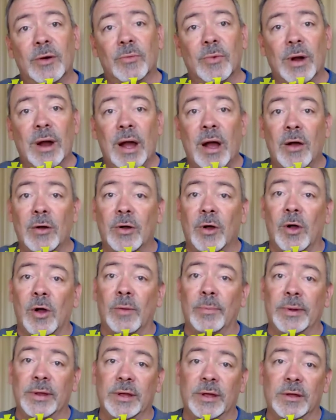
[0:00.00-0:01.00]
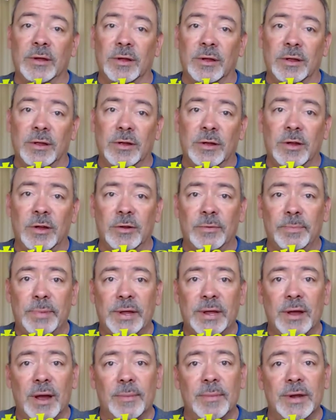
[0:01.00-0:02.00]
where alcohol be could
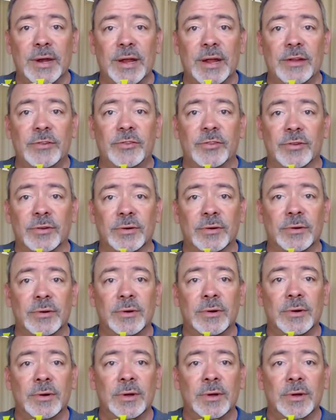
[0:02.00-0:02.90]
become an issue.